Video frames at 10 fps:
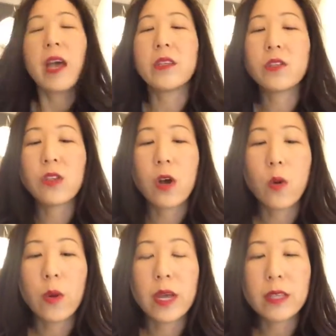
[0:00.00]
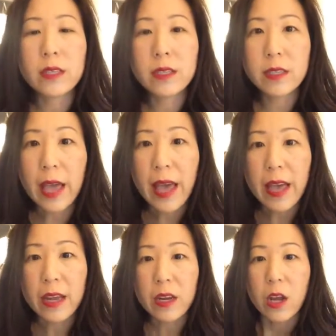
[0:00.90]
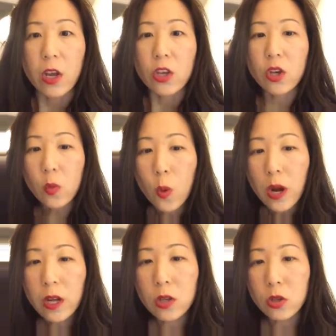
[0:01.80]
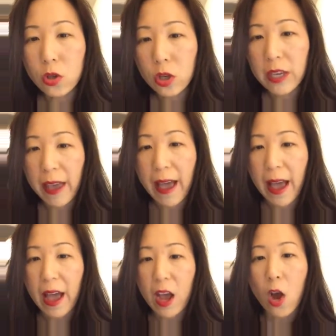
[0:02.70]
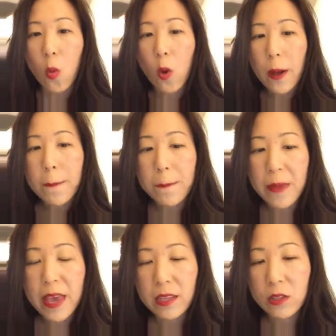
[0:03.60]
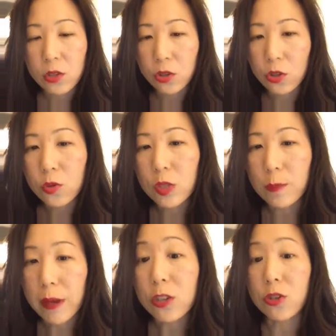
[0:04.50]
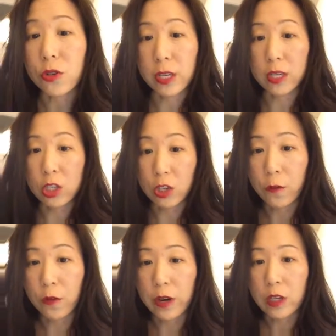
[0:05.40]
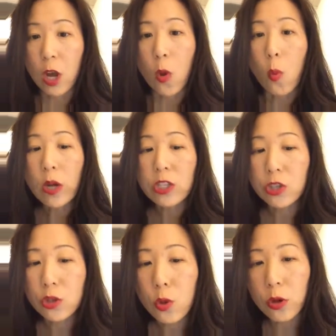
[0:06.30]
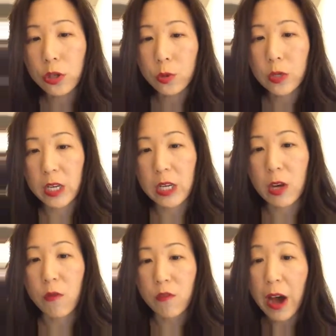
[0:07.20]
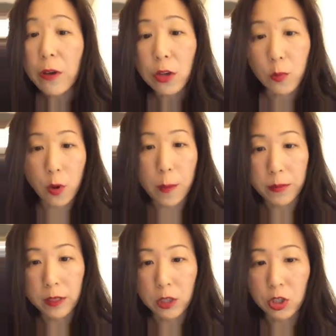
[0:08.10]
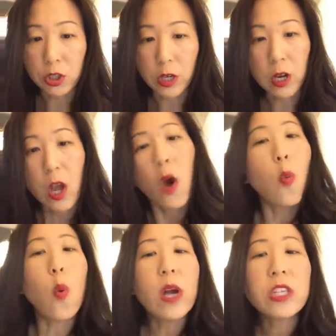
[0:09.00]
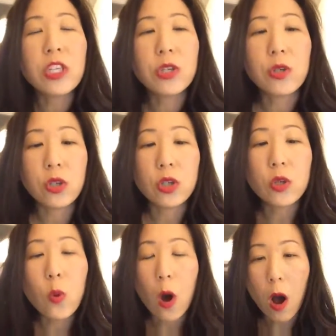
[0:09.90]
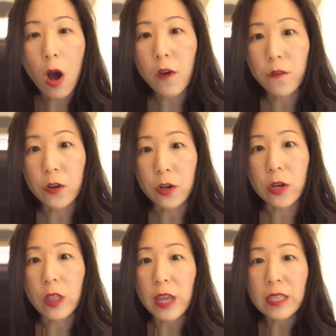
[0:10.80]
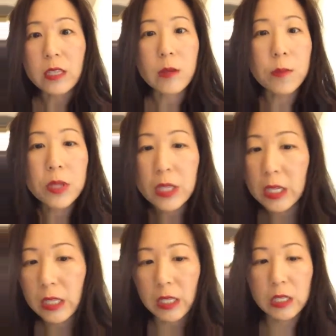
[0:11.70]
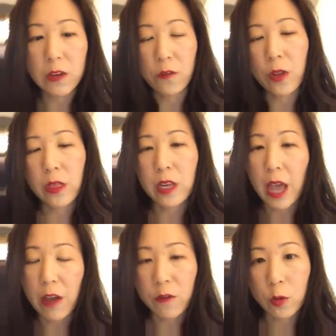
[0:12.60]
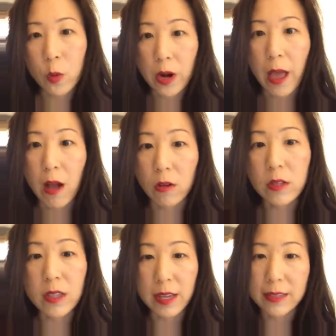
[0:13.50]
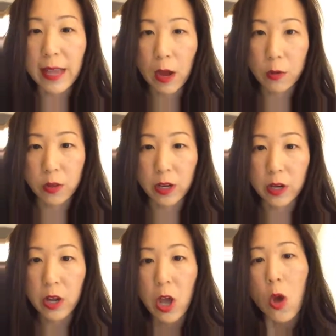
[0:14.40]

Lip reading: And so instead, you want to look at what makes you special and different. What's your unique value proposition? What do you offer that's completely different than everyone else that's out there?